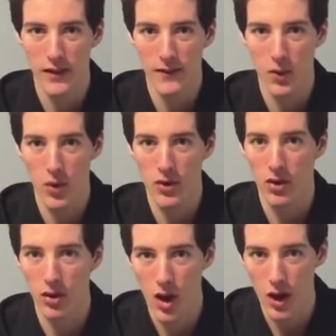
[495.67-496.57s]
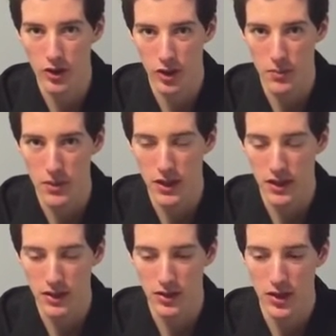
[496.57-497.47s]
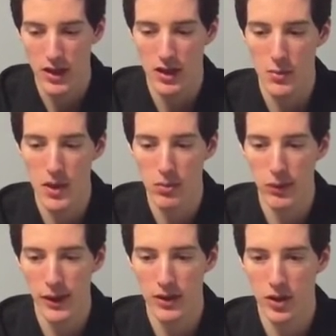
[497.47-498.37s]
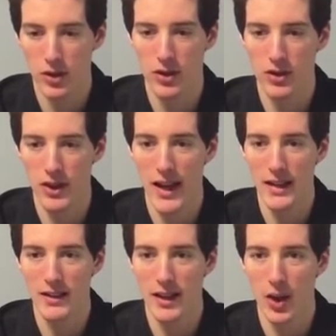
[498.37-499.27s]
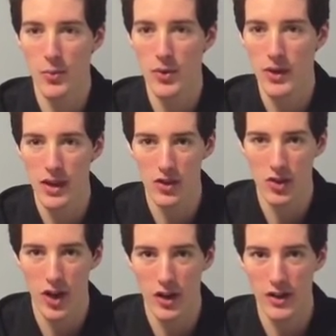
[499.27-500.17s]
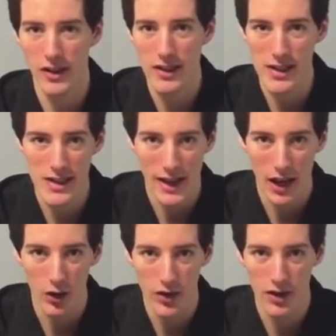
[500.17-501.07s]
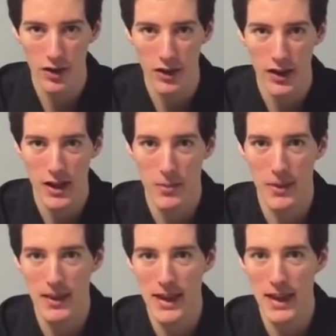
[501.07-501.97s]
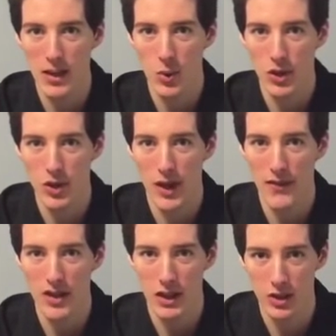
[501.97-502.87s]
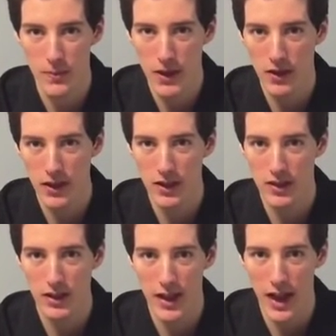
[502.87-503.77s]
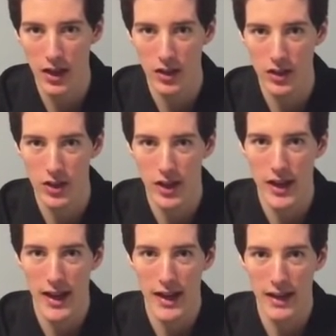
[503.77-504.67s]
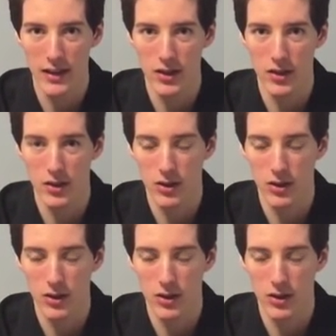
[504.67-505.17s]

for the long term, because the meal plans are designed to help you get started and eat healthier, but then once you have the experience, the knowledge, and